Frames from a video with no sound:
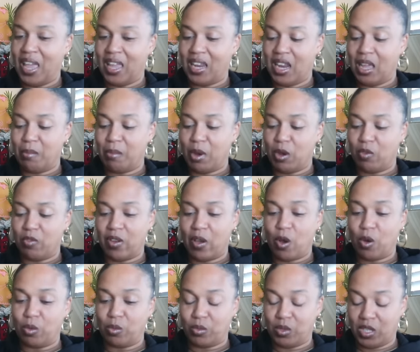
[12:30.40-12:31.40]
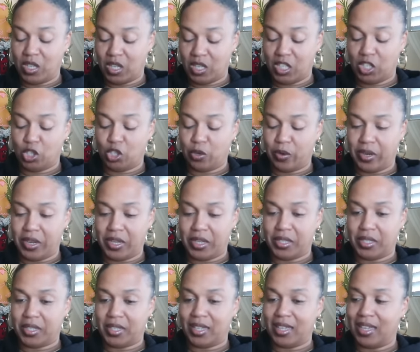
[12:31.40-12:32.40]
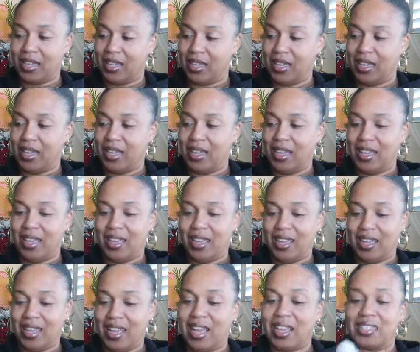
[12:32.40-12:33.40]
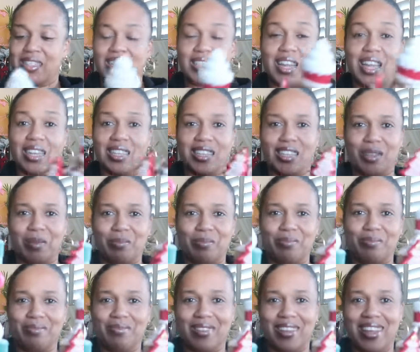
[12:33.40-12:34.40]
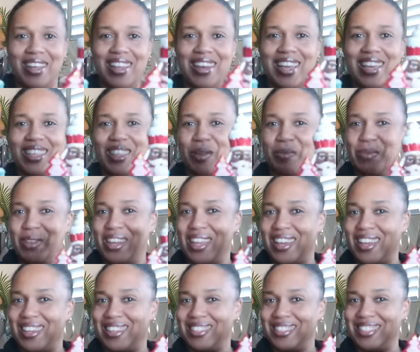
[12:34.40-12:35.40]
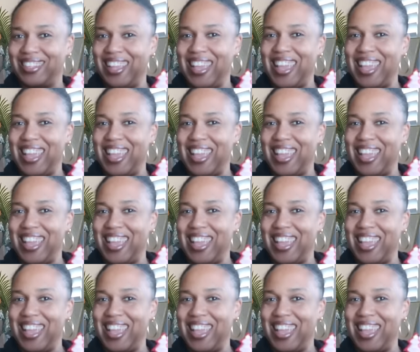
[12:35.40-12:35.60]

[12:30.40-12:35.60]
And they both holding cookie trees. I just like them. I like them a lot.